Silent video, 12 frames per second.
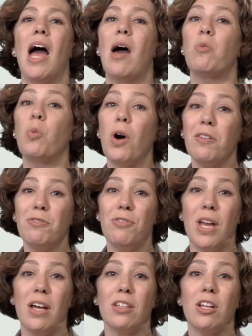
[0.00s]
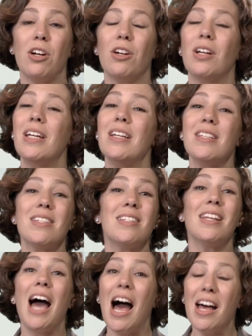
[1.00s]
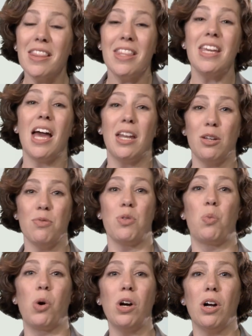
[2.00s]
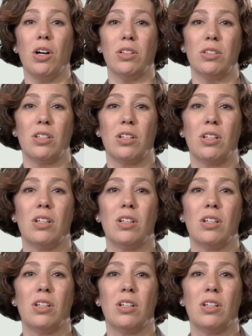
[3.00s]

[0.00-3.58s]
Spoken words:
And one failure is not the end of the world.